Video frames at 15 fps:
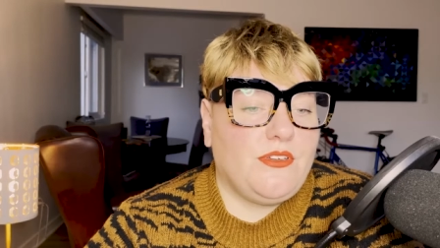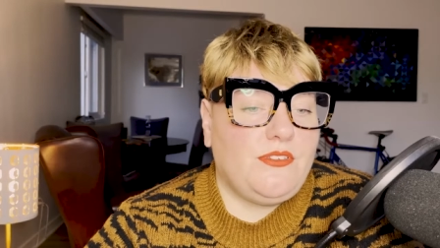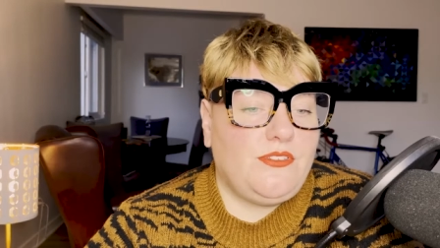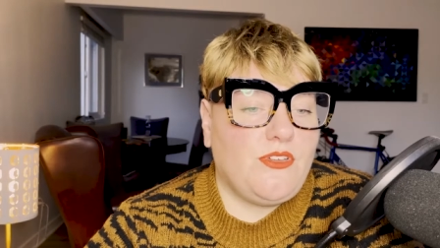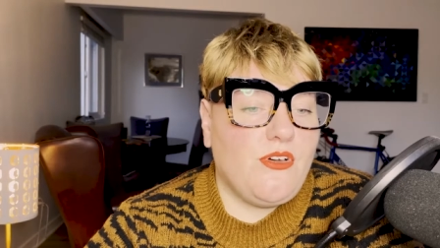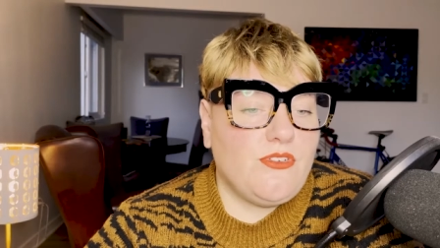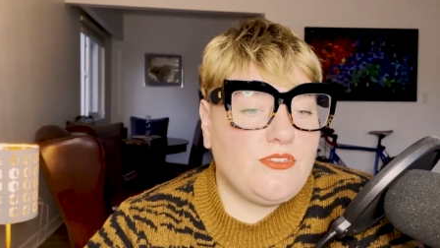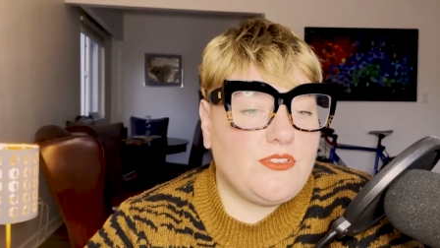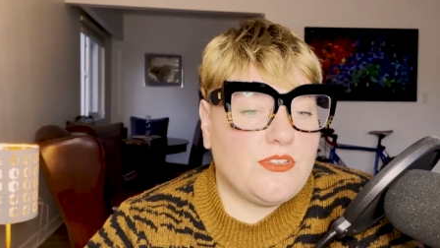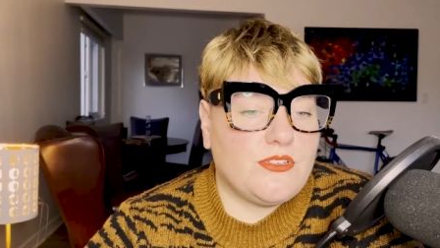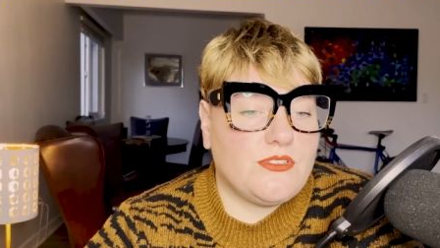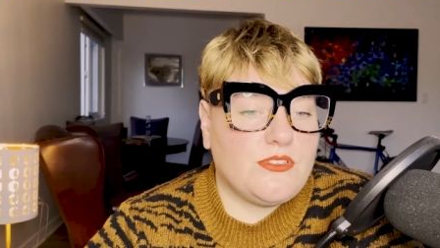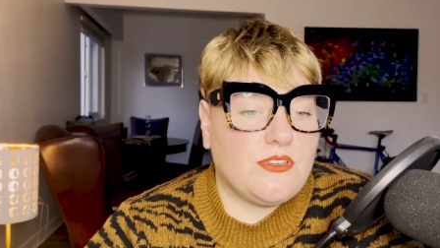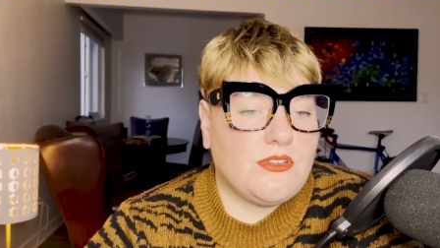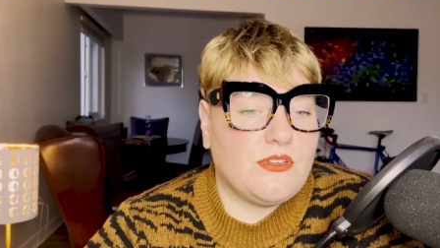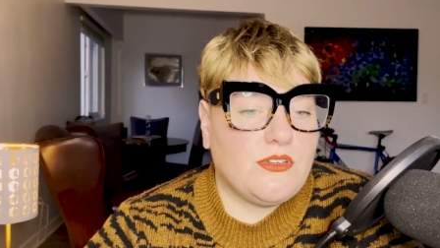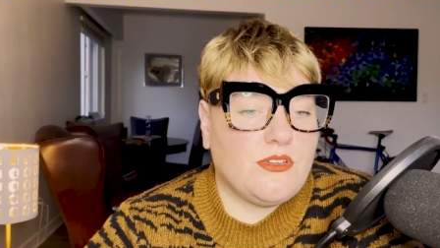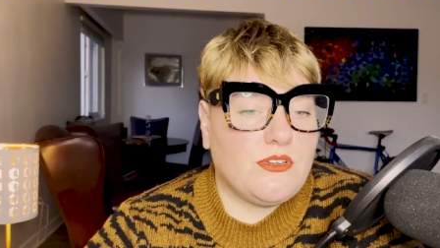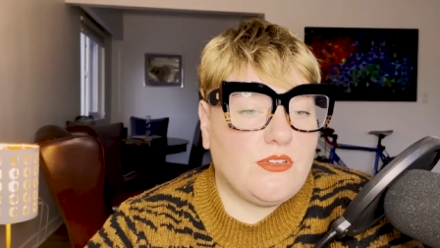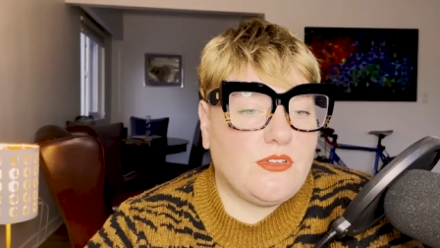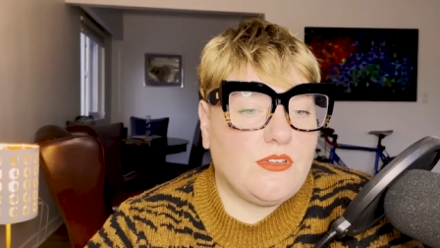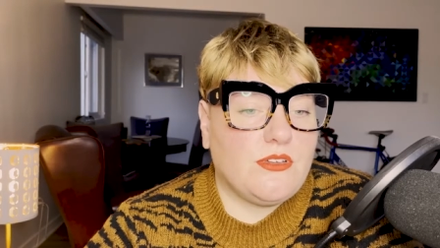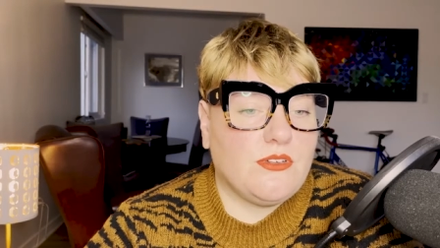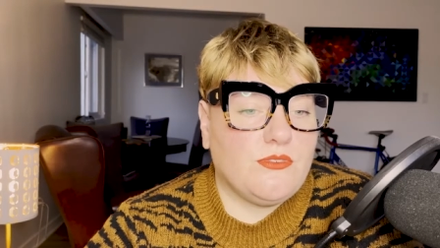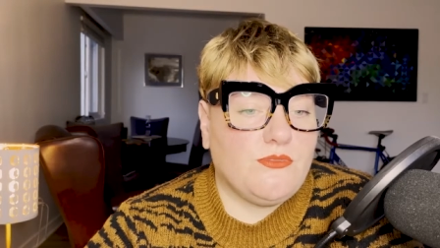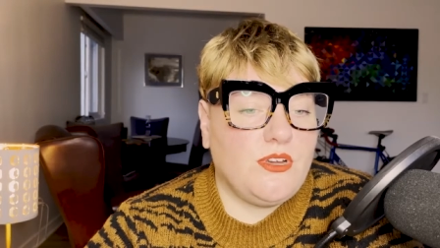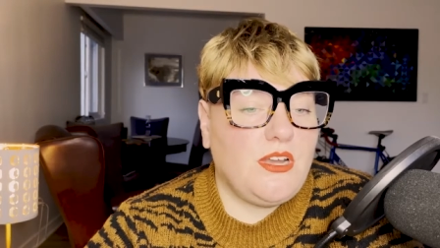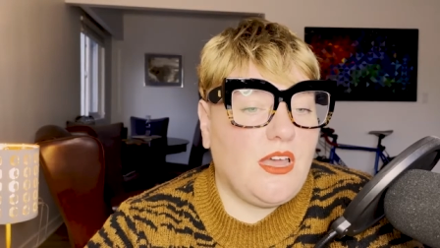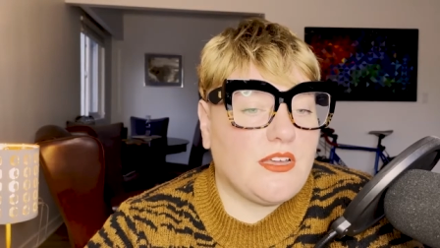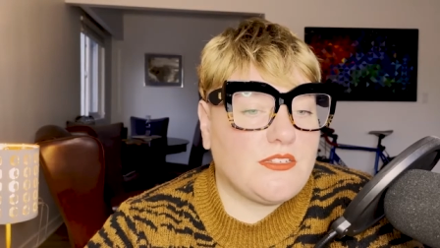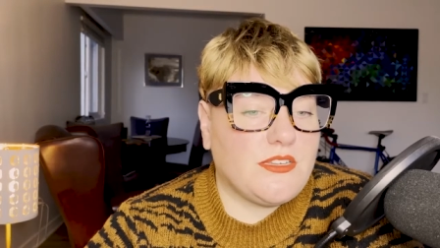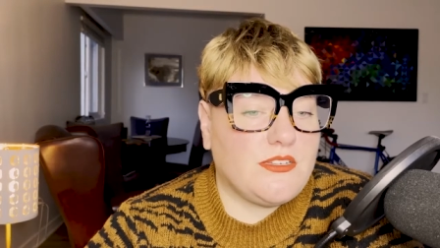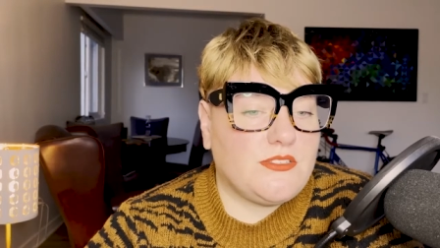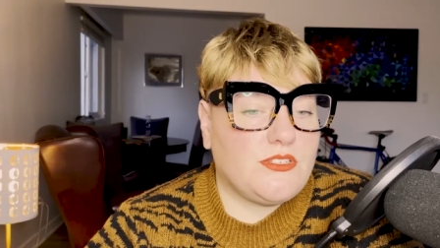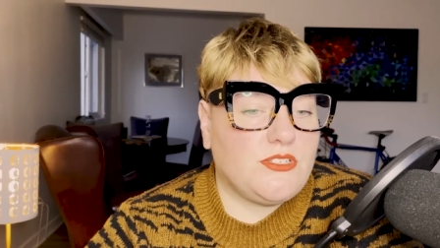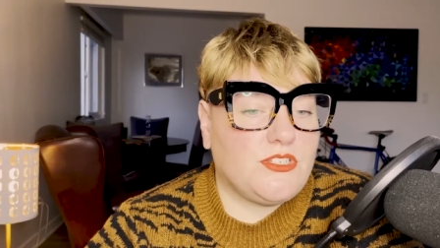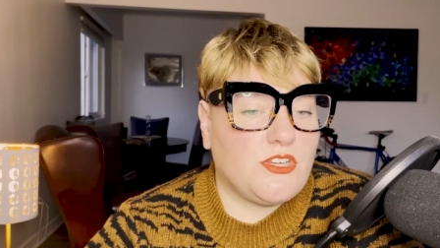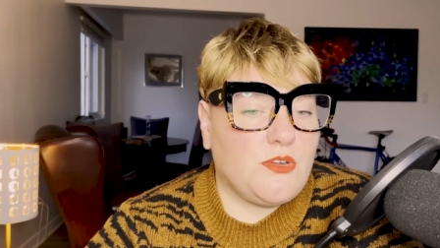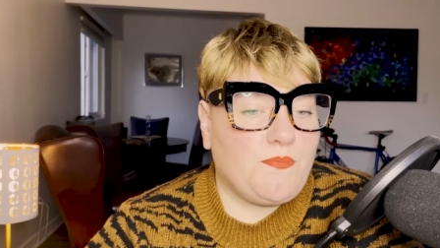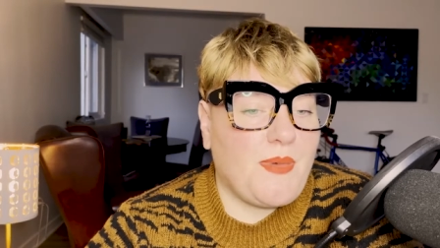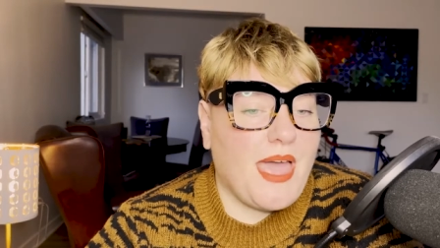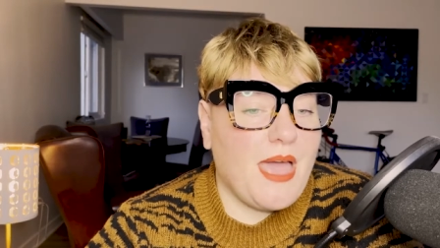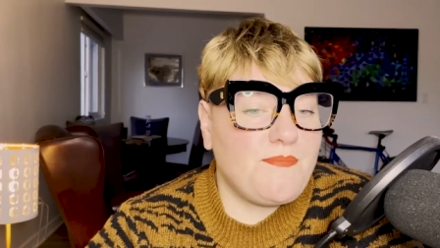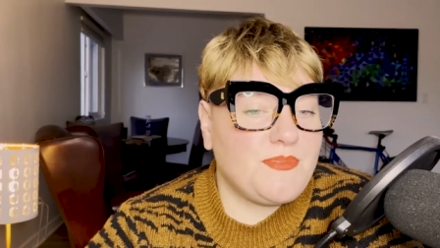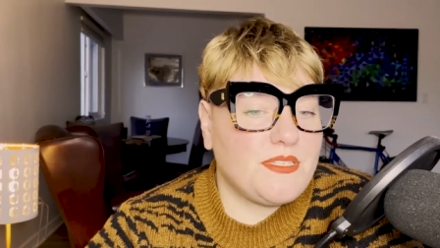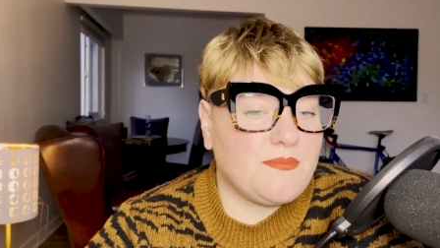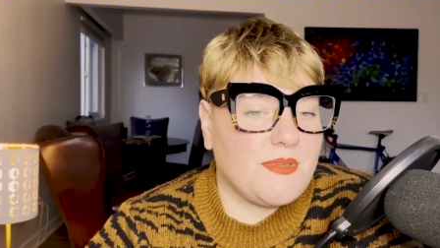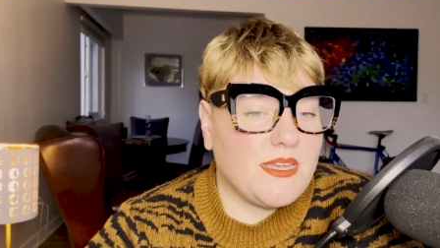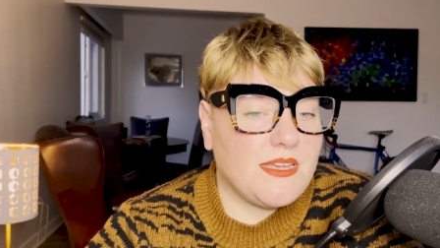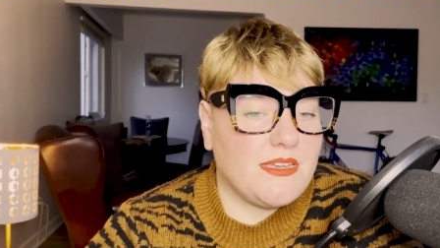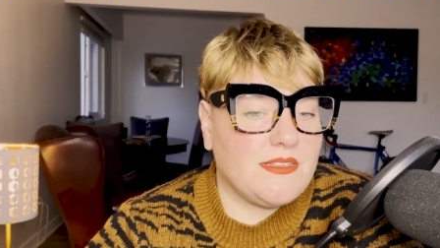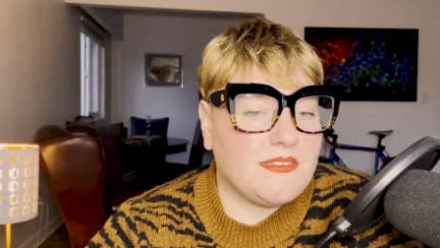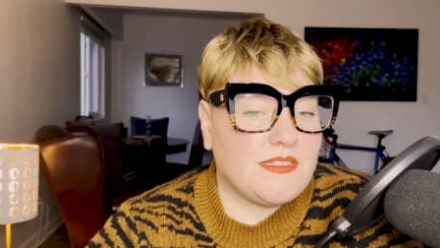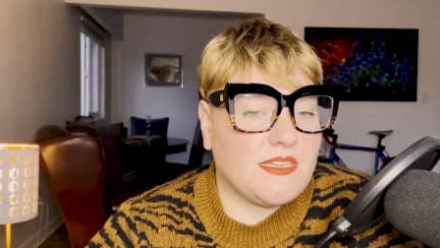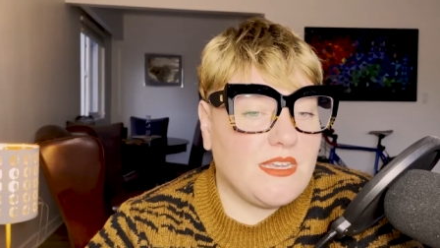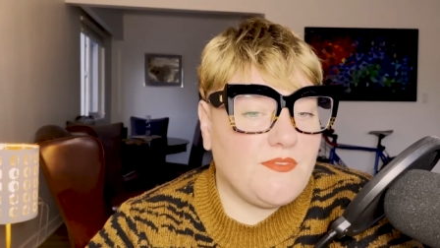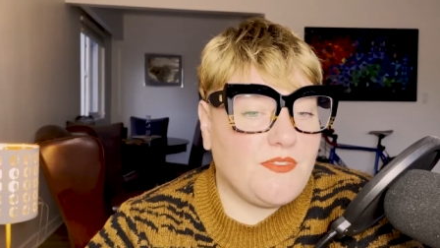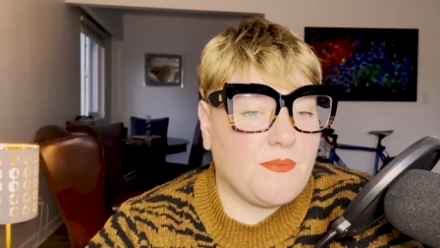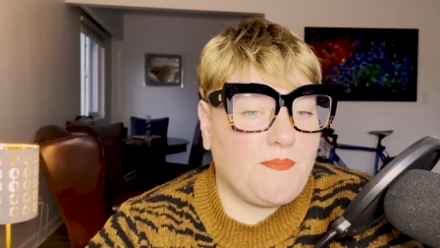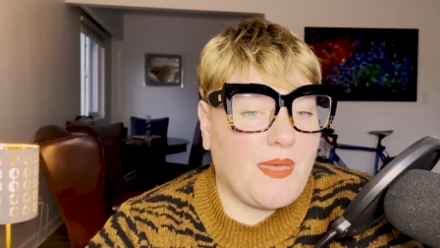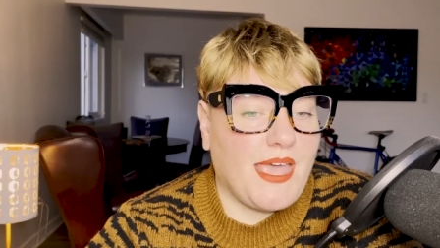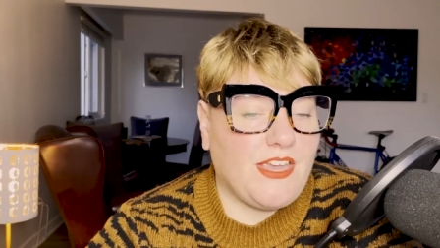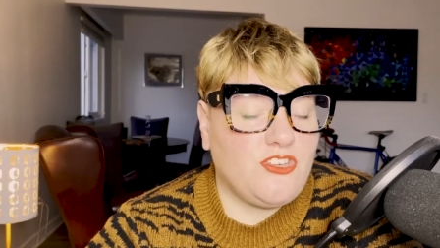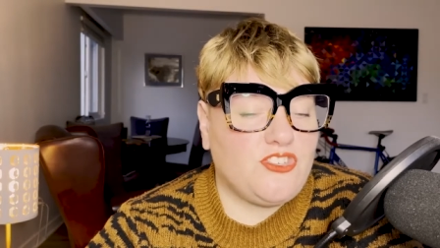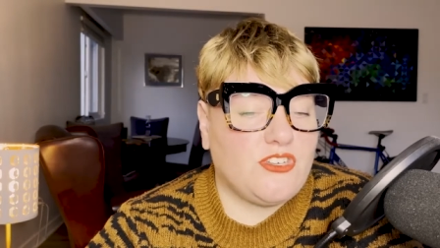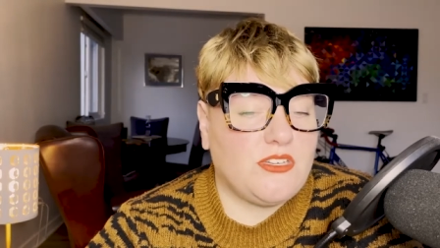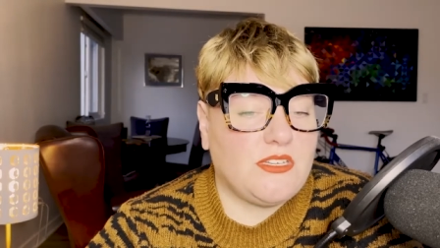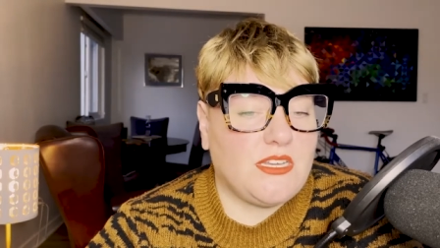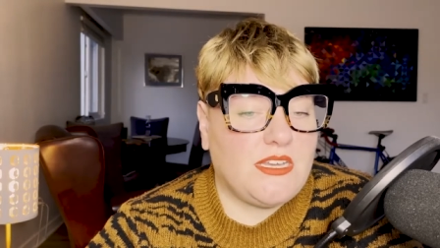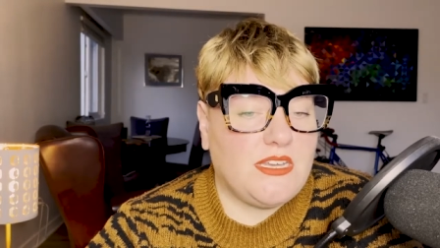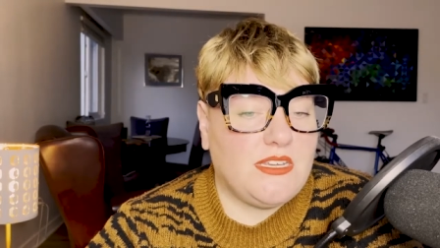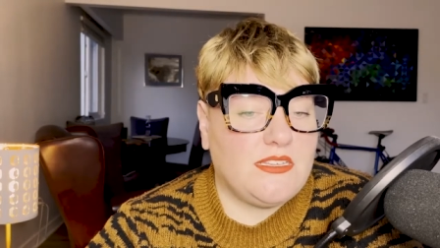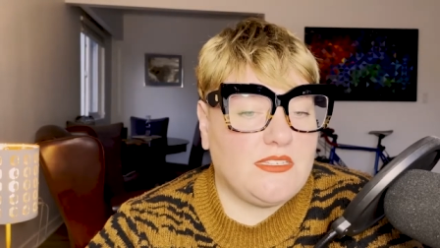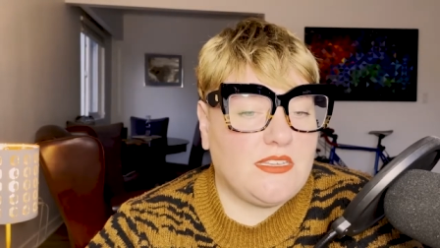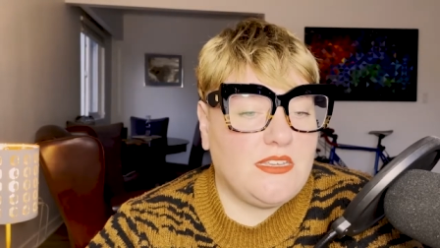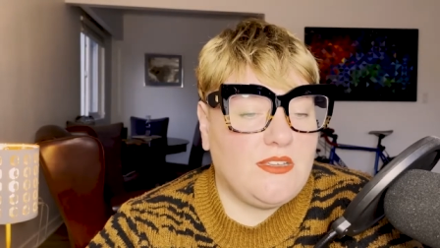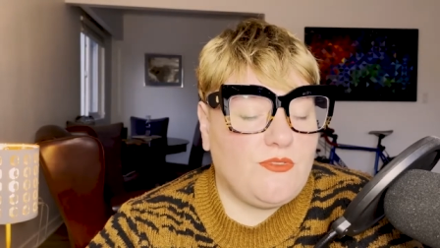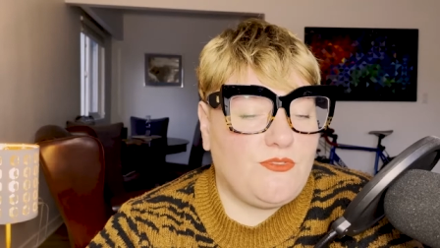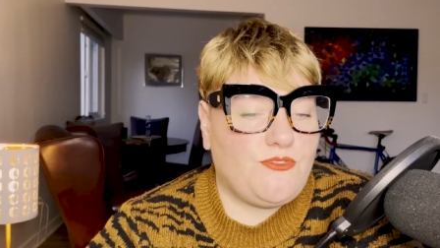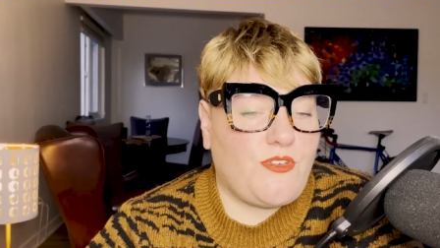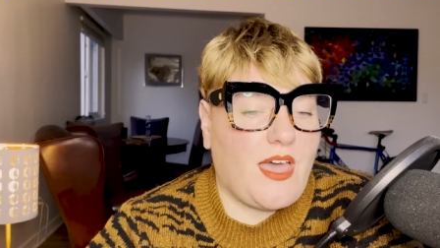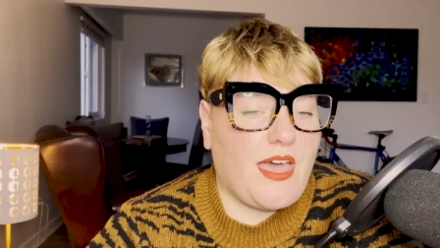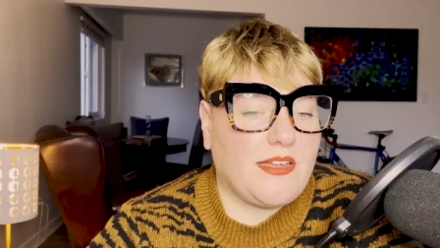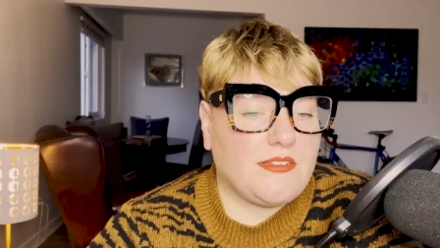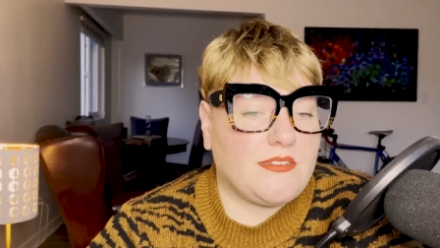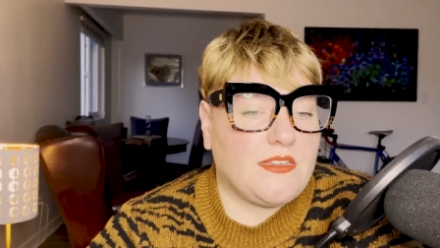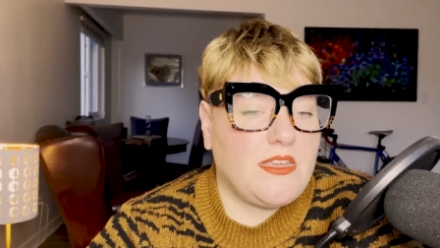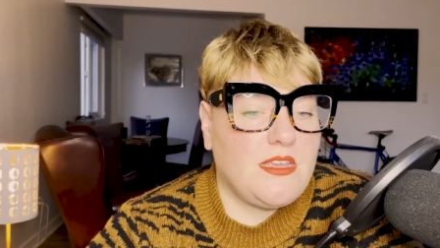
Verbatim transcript: Doctors reluctant to do pap smears if the patient is fat.